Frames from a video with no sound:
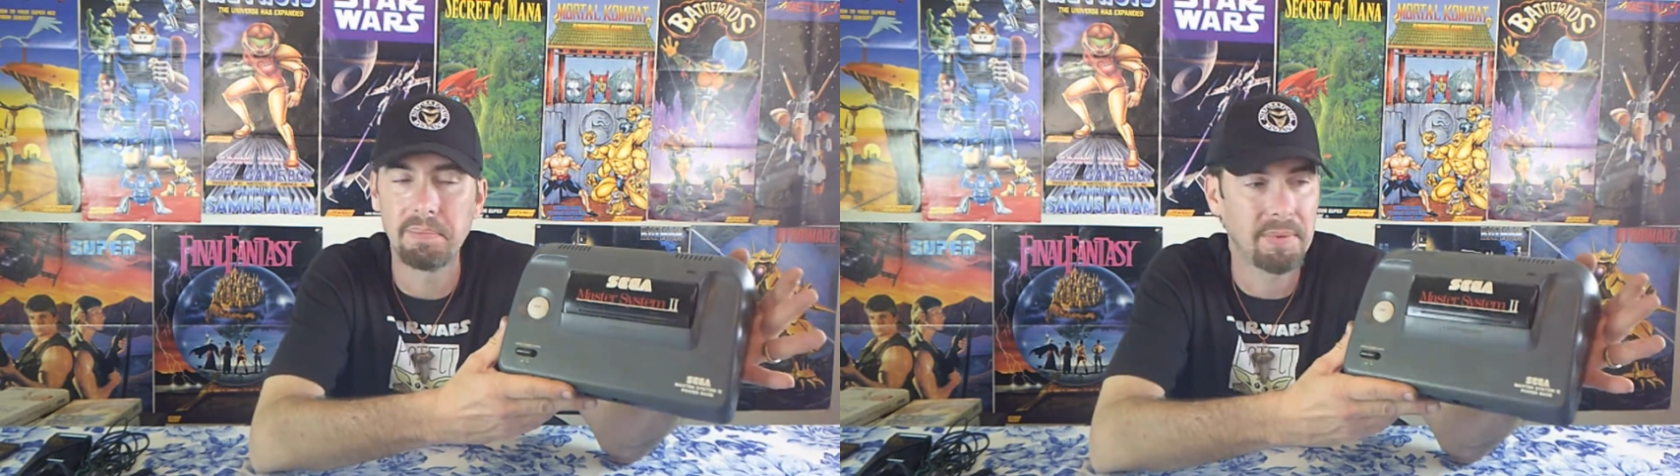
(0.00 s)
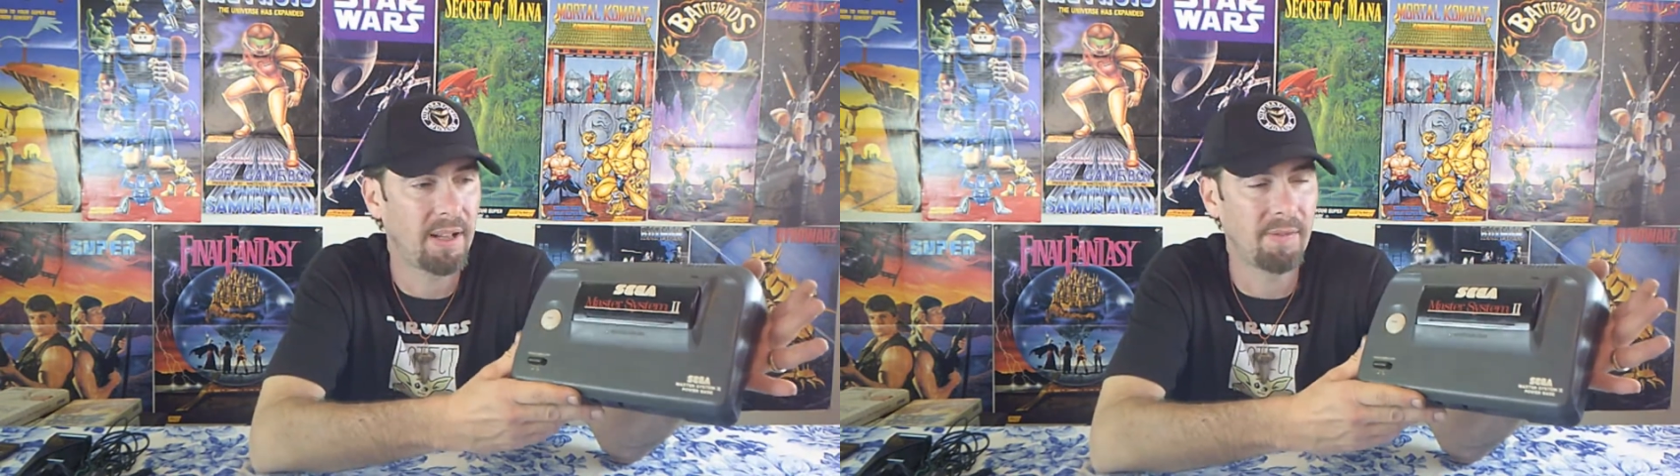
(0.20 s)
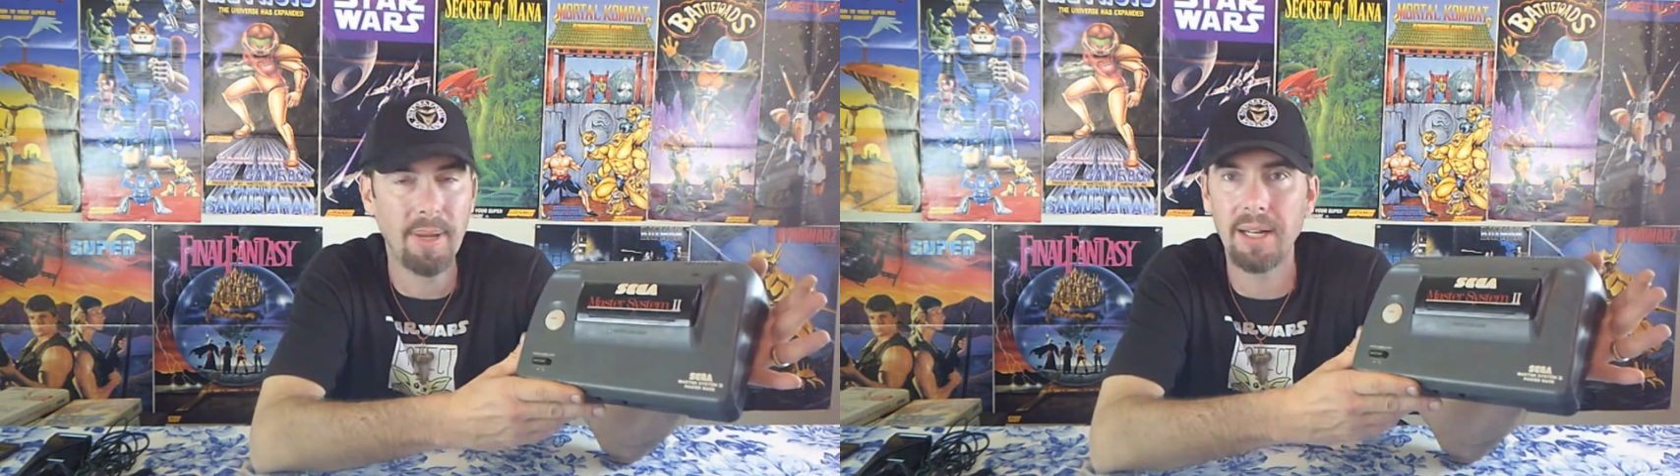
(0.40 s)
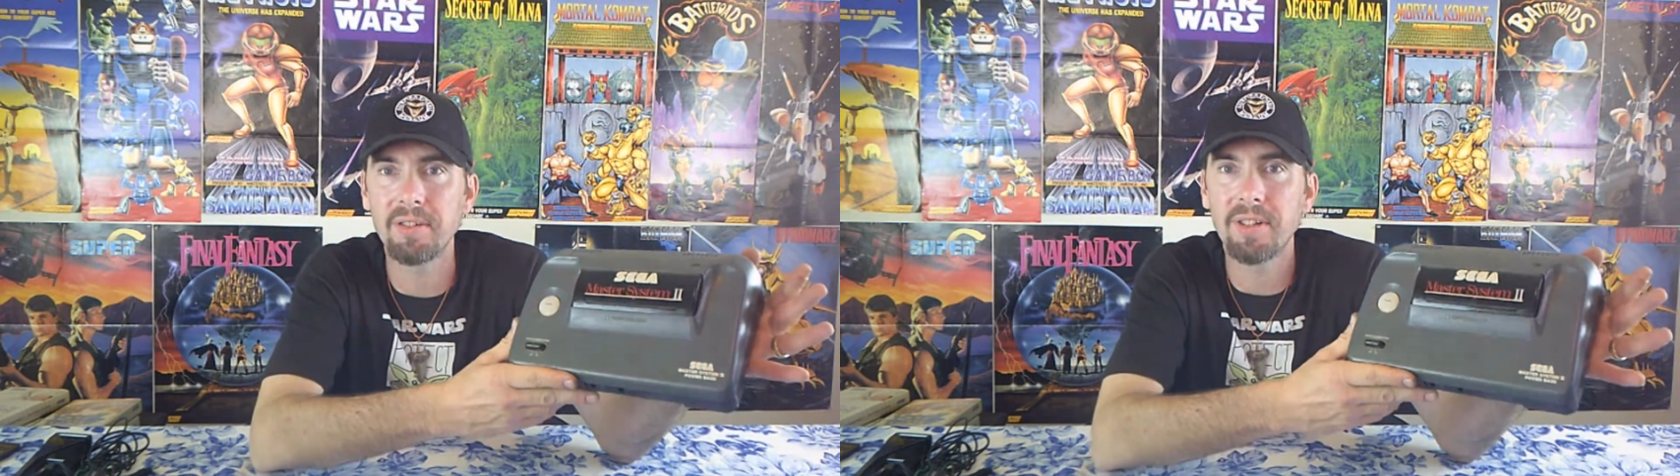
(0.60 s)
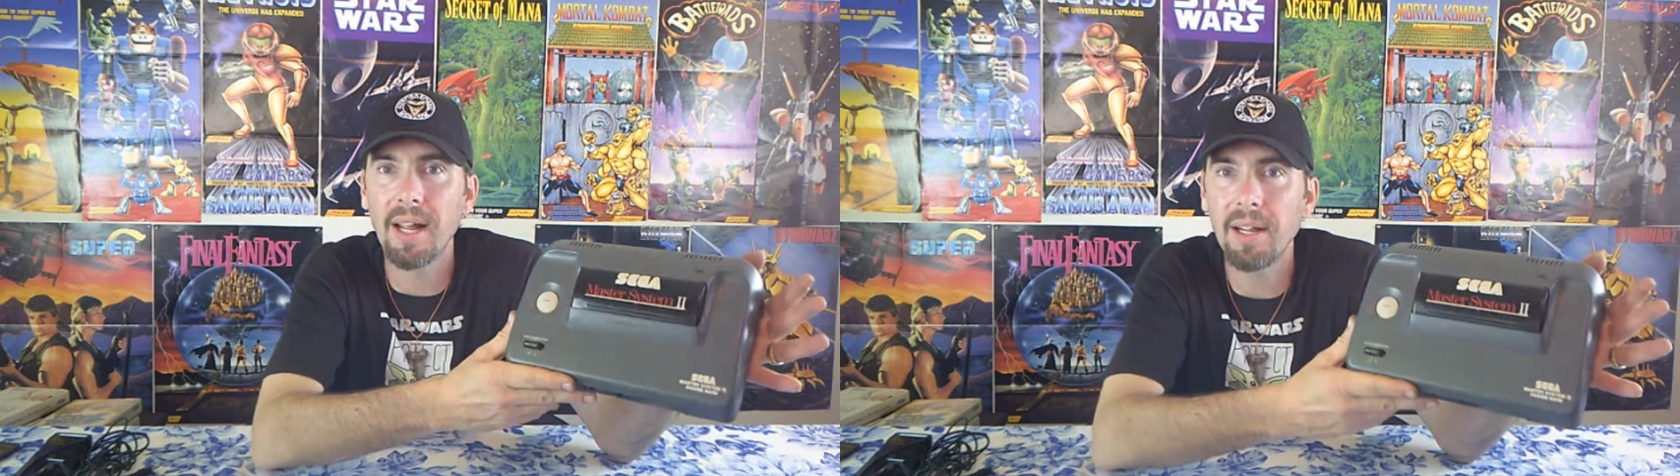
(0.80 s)
I've managed
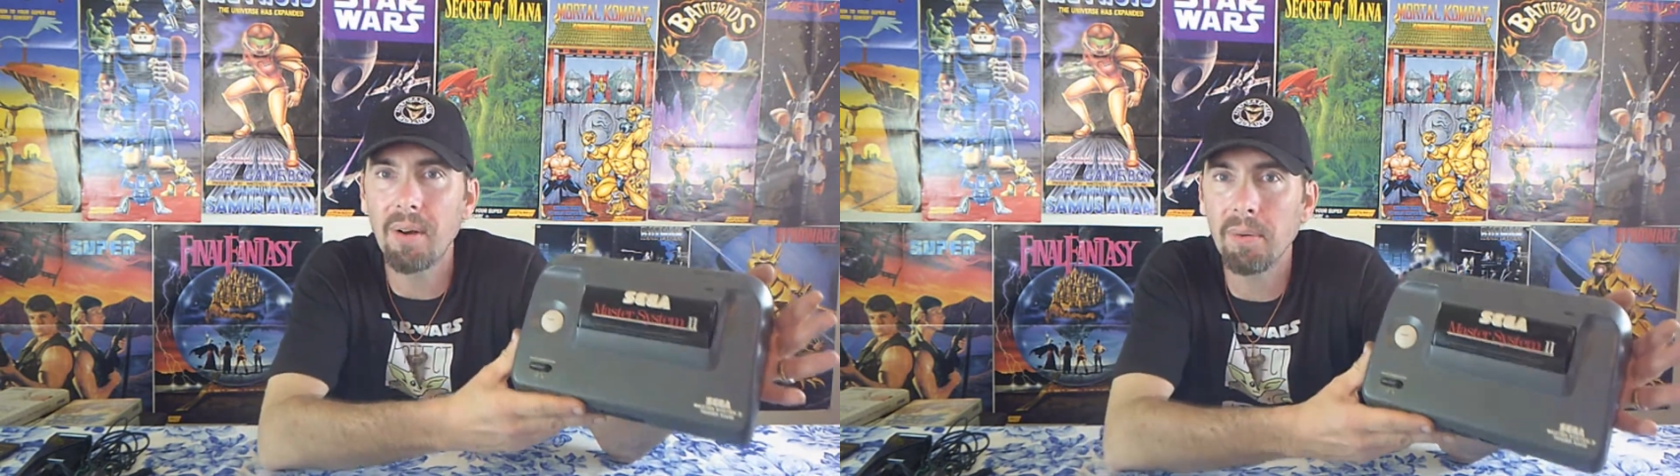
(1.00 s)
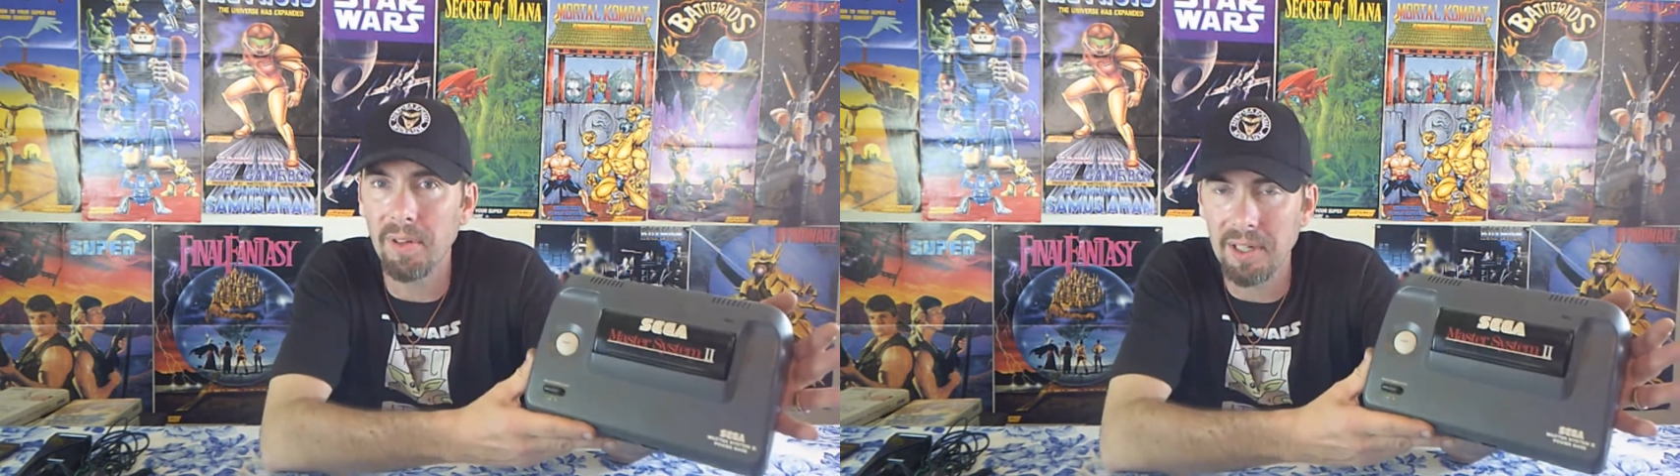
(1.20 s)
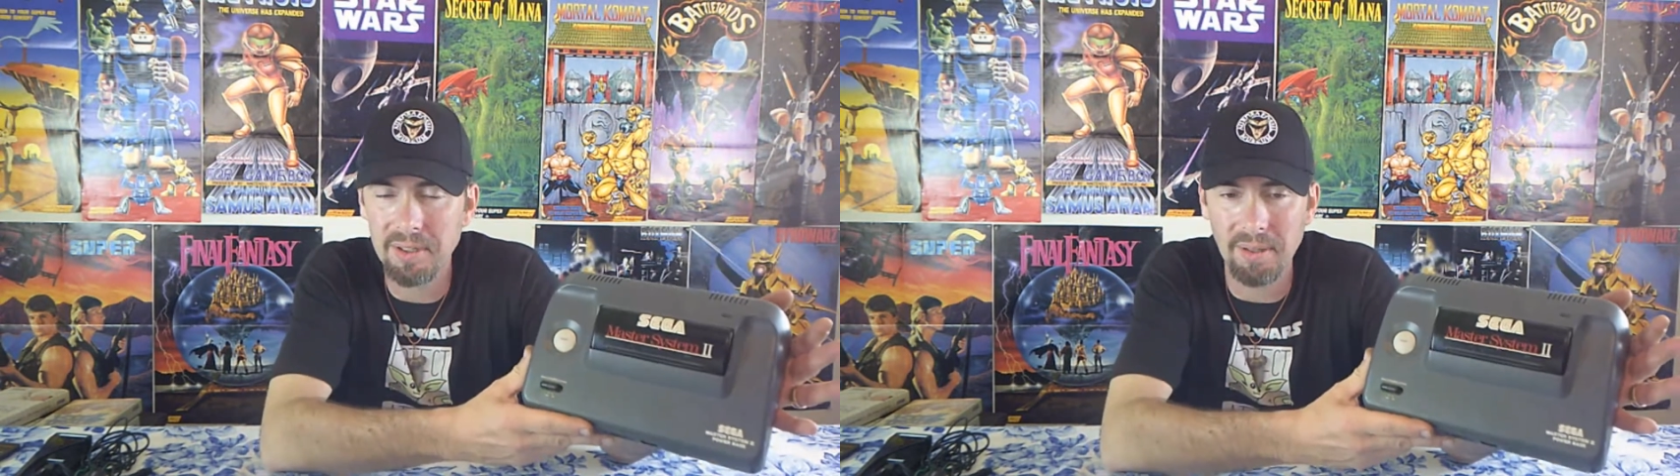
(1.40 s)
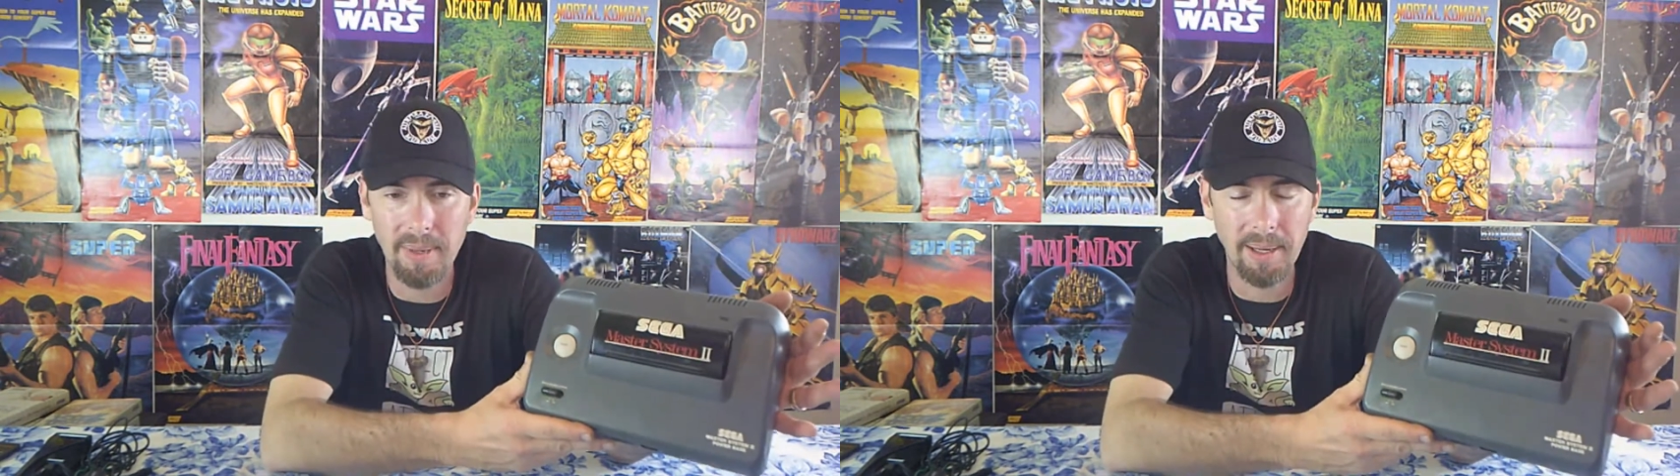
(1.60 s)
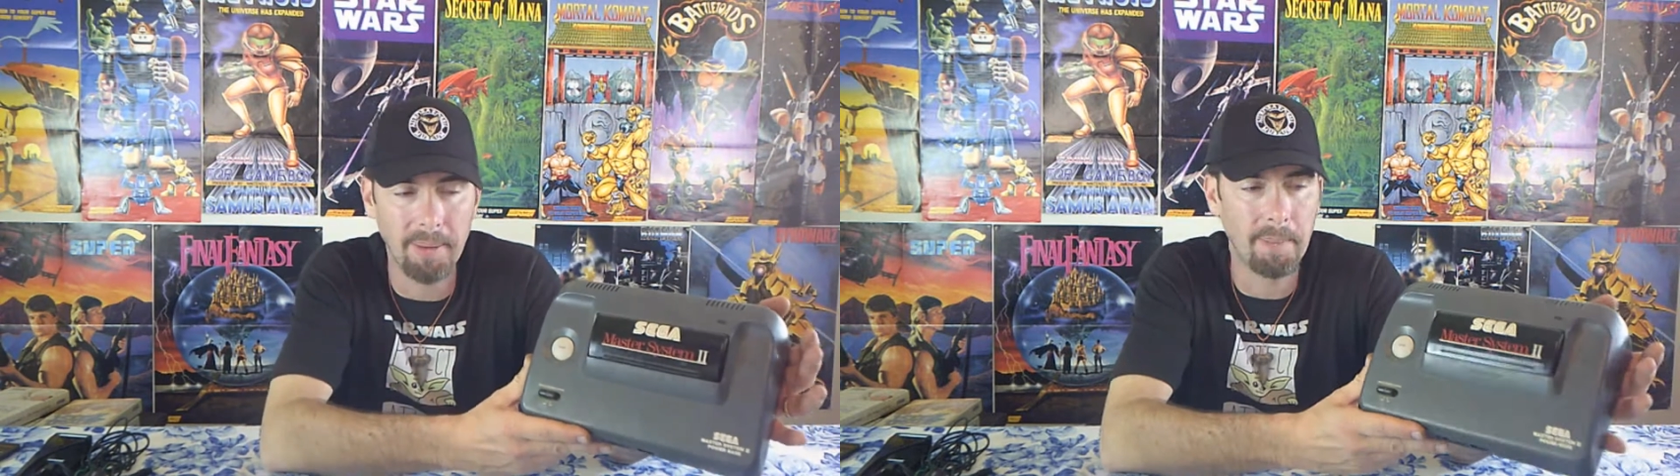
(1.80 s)
to hang on to this
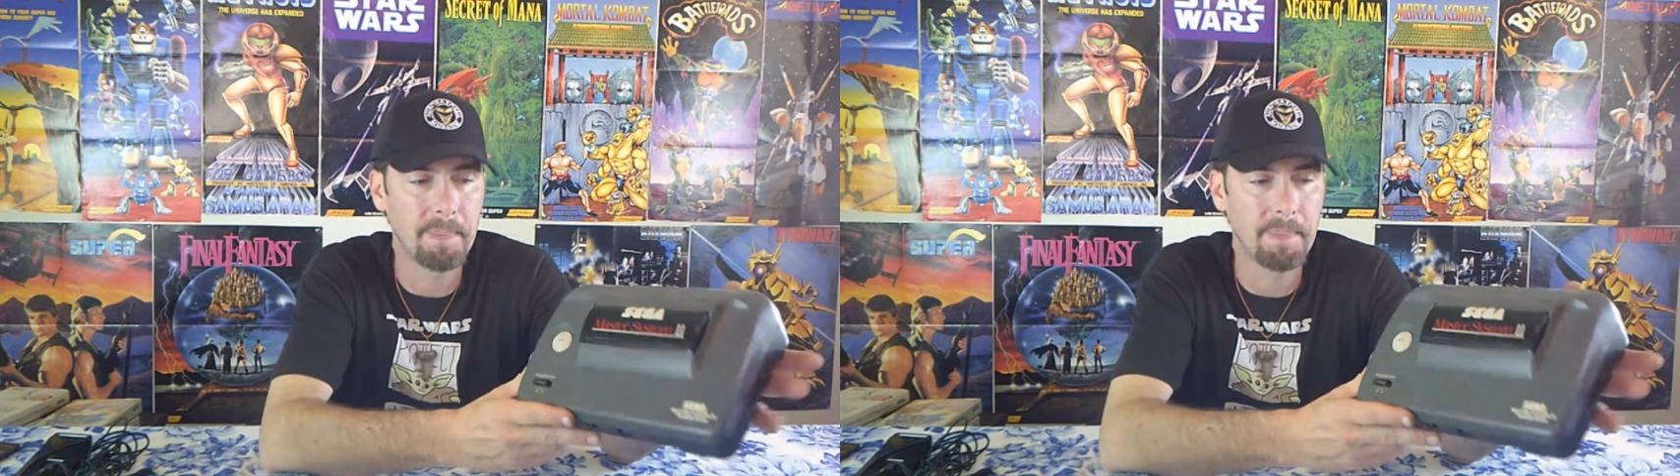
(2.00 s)
somehow.